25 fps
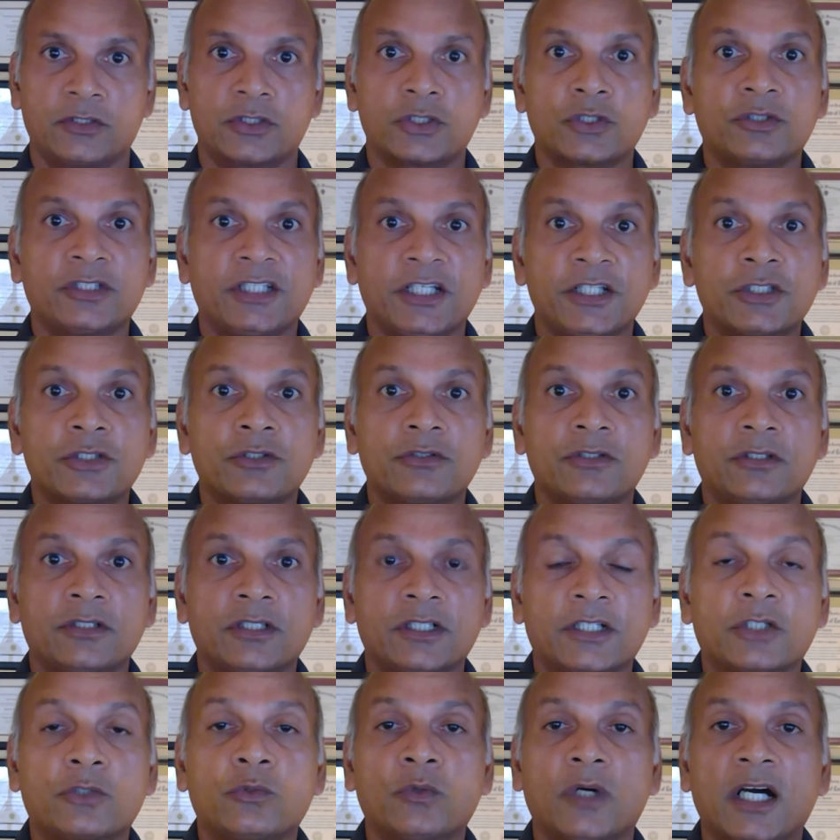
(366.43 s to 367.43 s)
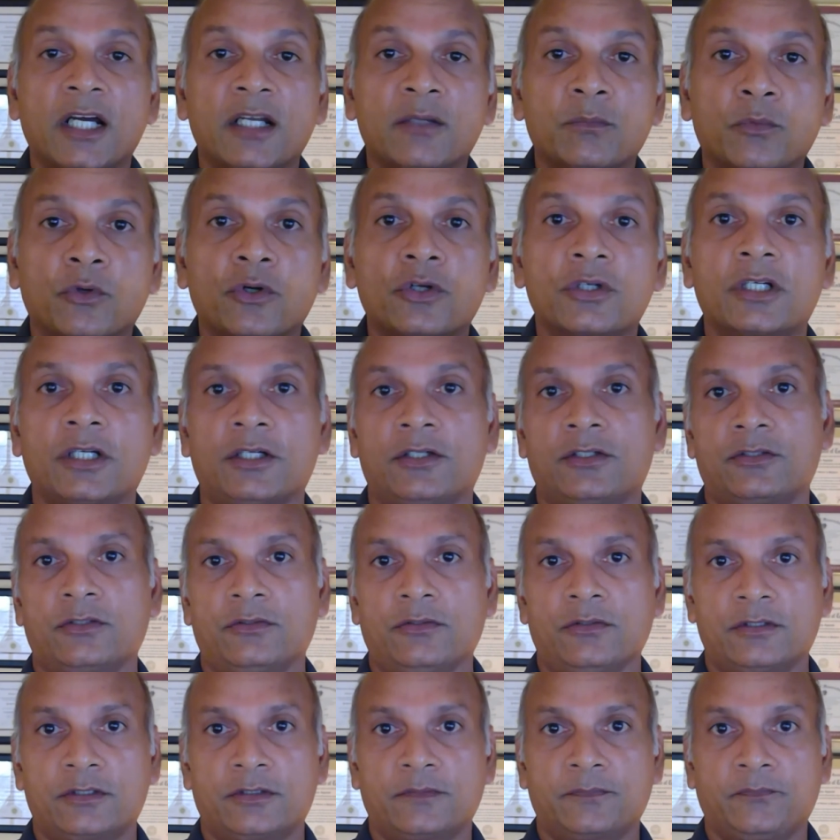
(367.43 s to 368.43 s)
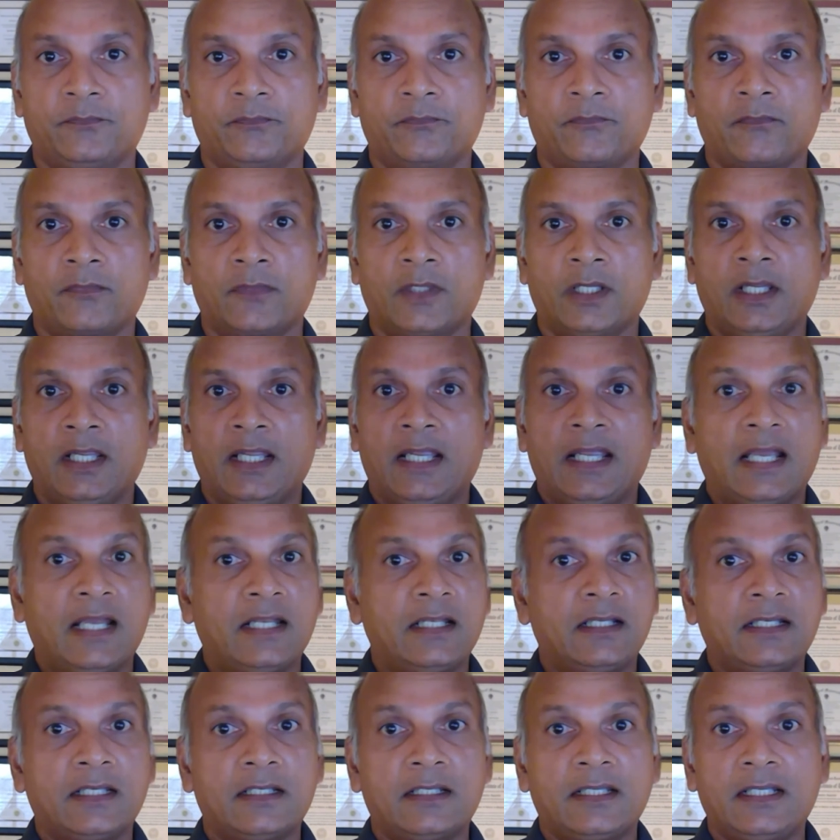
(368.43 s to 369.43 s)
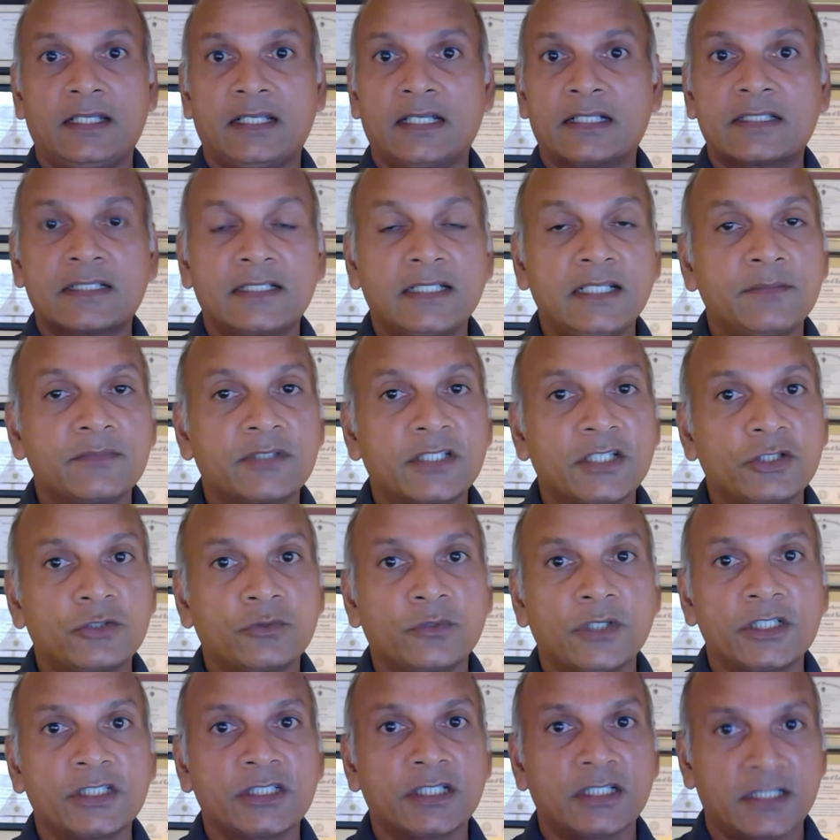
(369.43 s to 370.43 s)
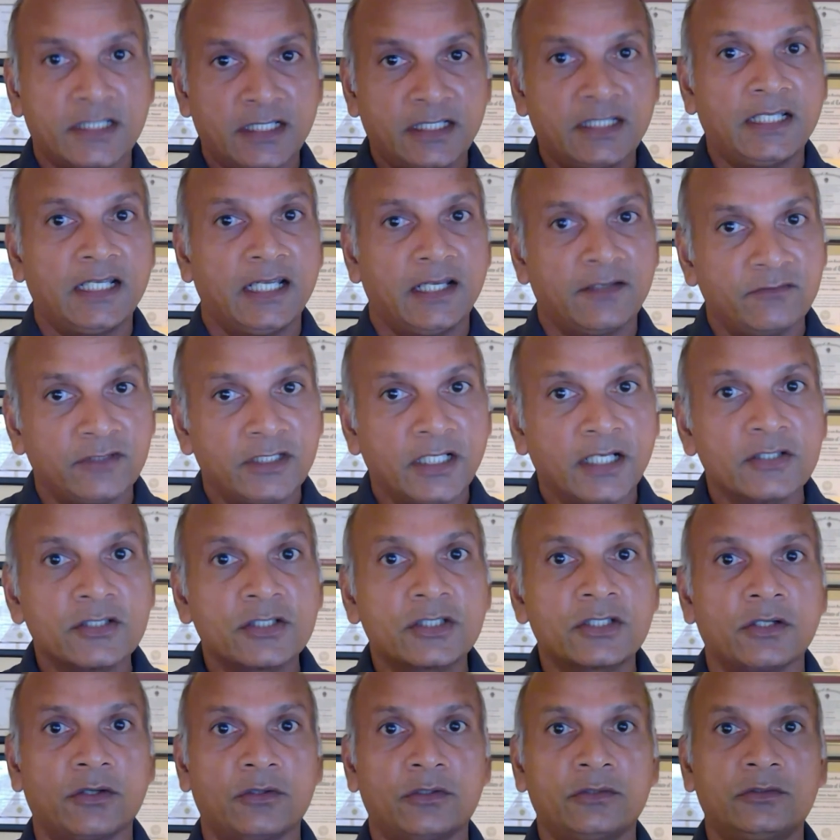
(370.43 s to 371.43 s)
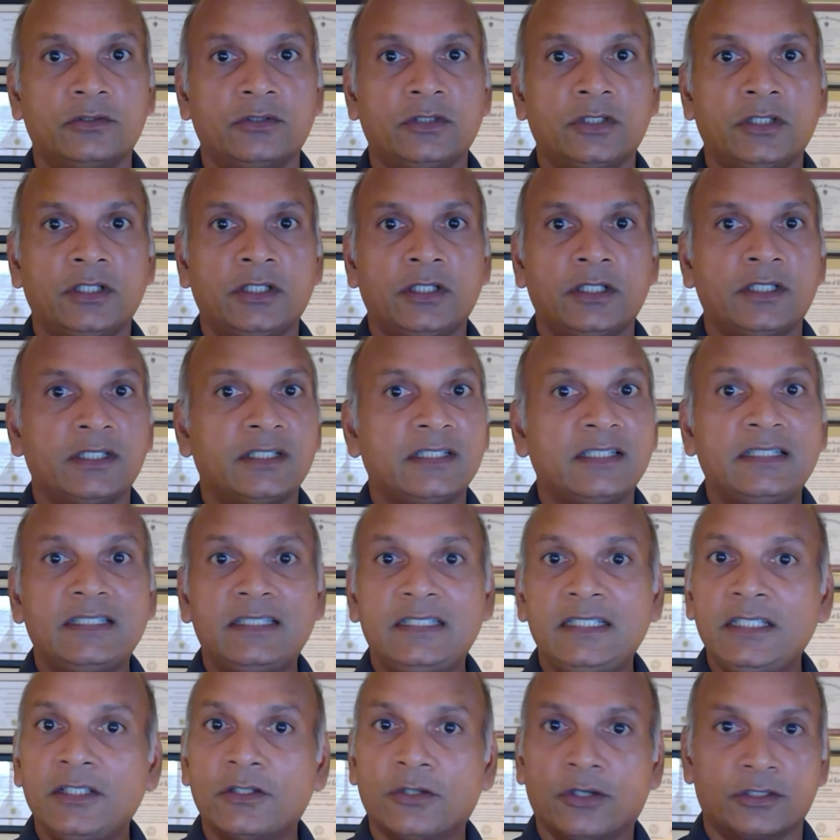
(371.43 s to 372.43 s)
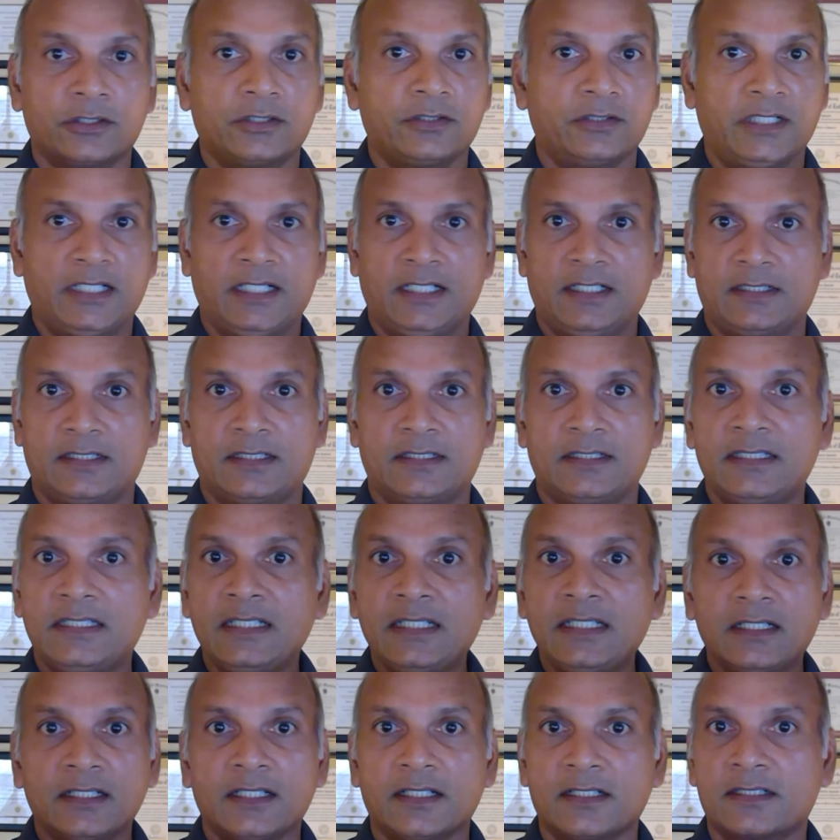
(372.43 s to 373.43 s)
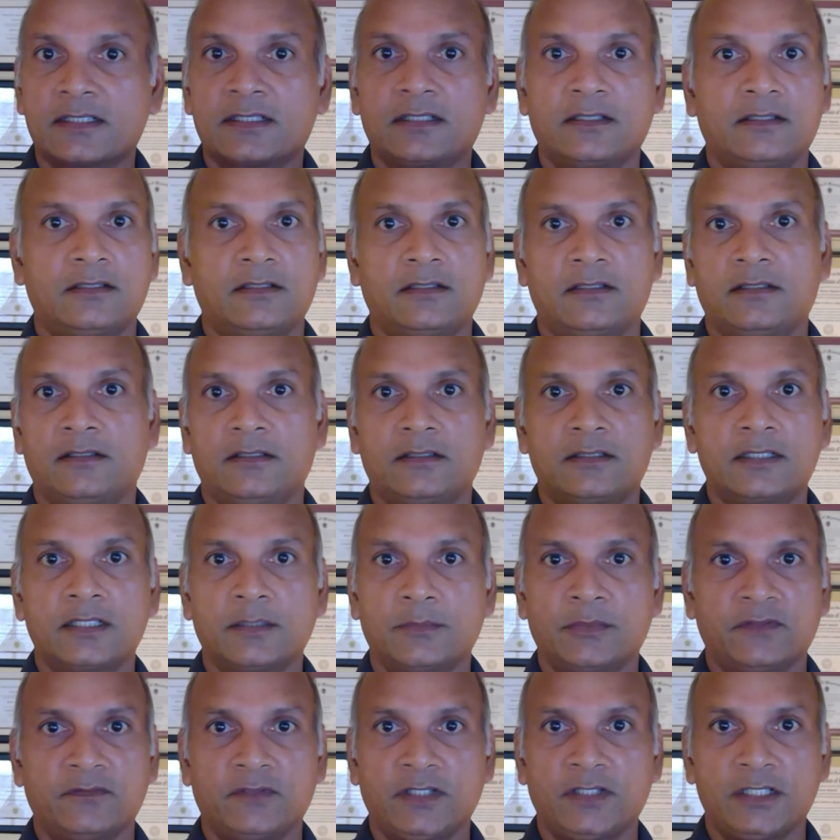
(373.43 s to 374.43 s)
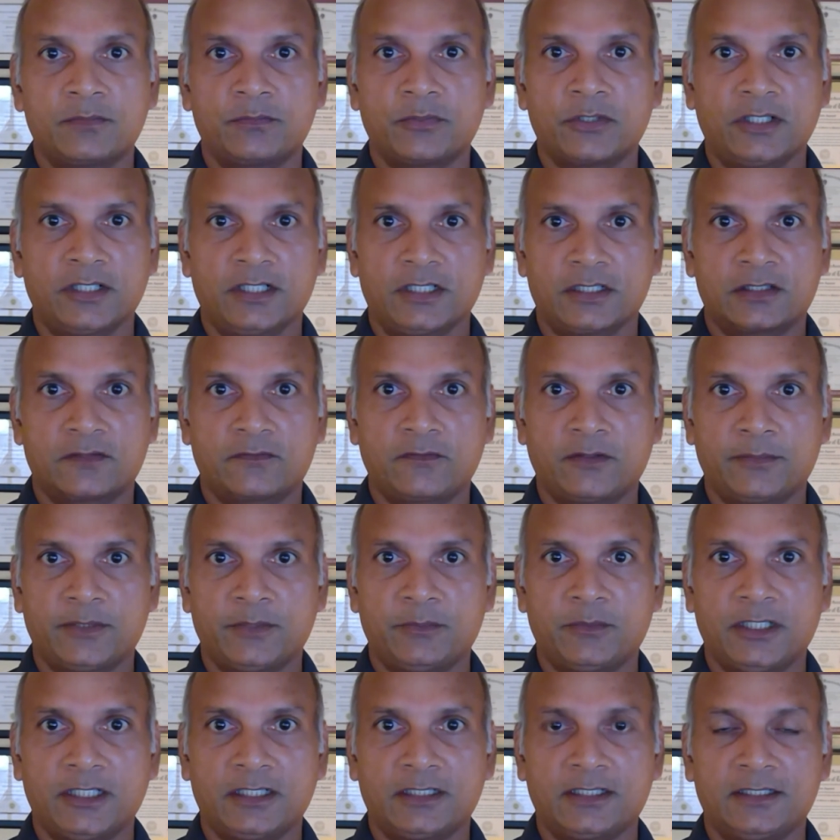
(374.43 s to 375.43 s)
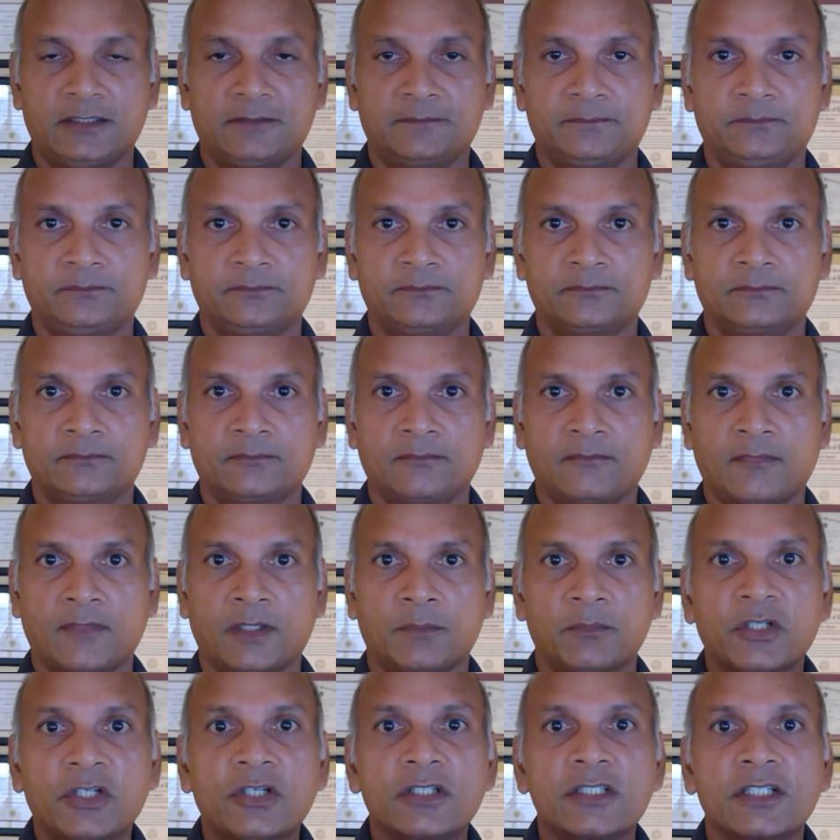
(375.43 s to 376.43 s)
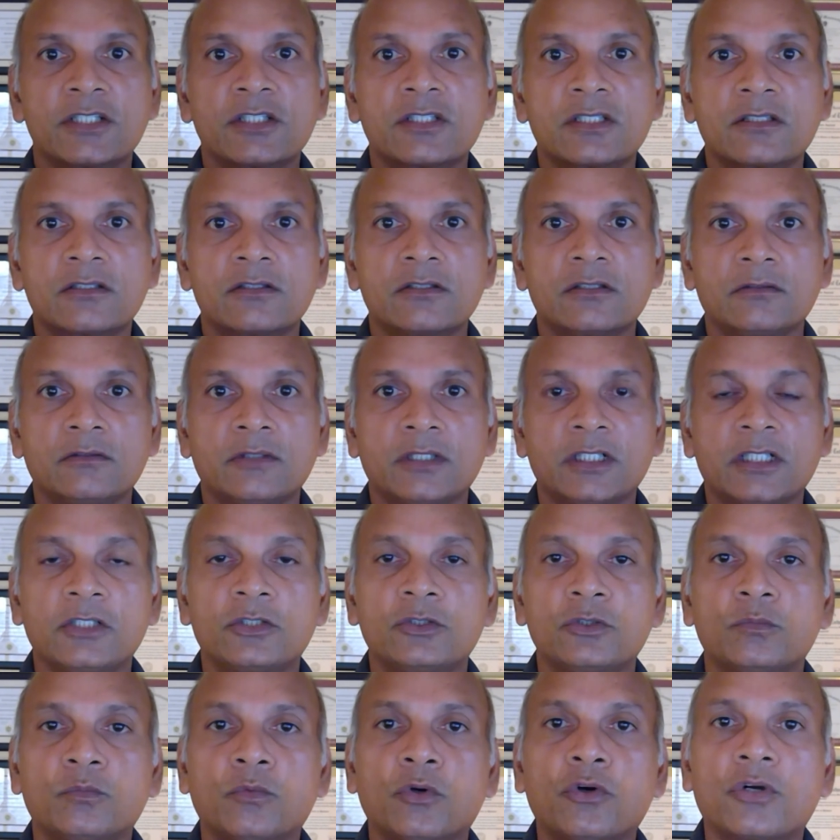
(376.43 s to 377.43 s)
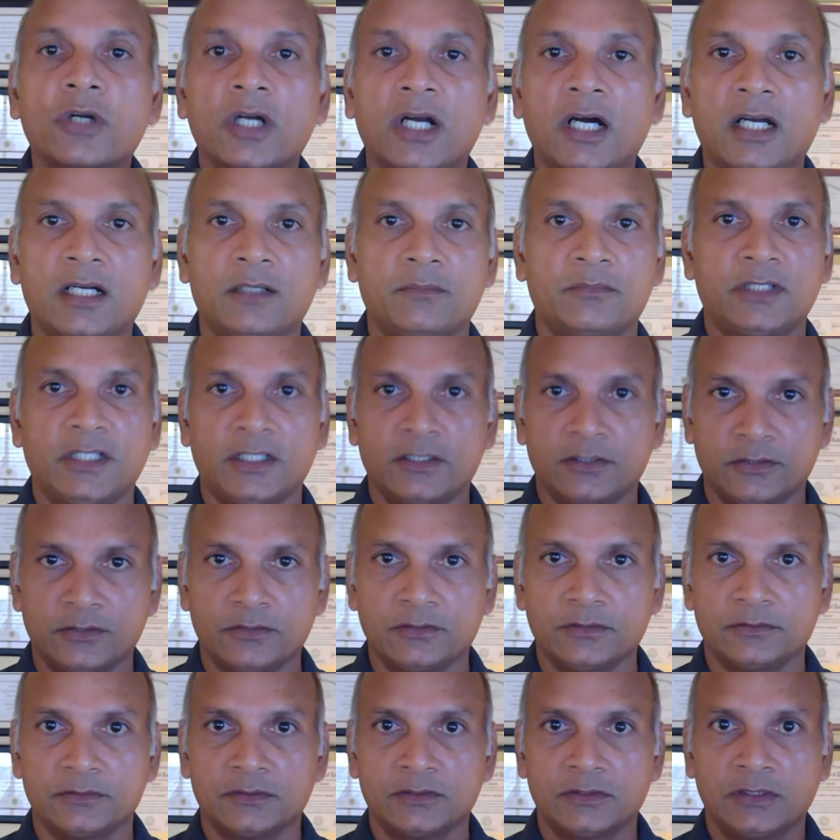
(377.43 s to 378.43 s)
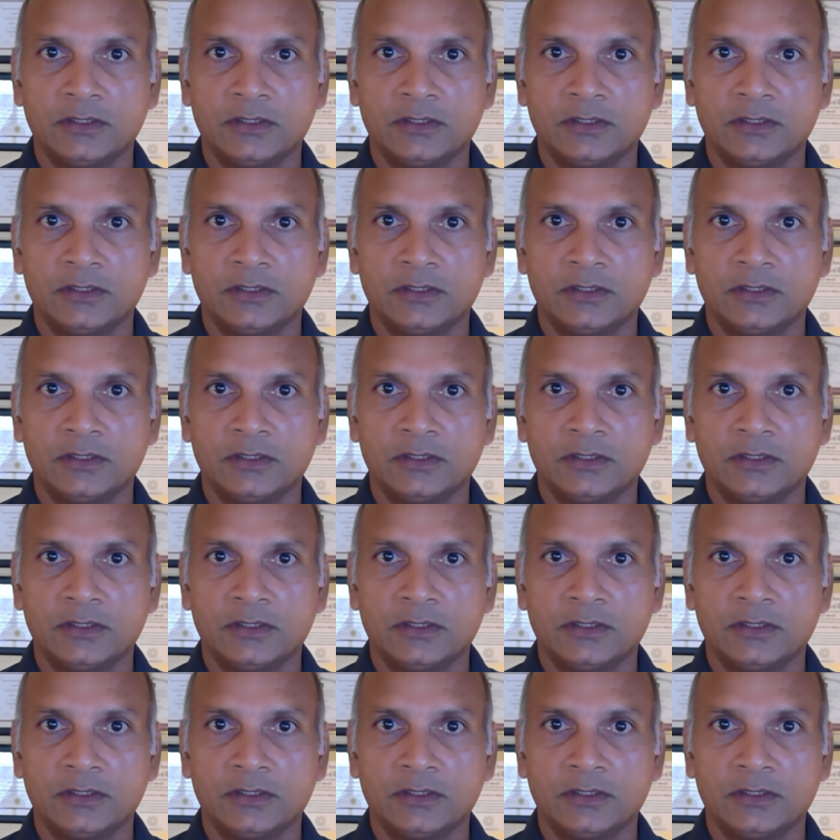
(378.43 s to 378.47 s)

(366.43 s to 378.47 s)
So they should require more controls and in, in extreme situations, and they have done so, deauthorize, delist some of these products from the market because it's it'll do more harm than good.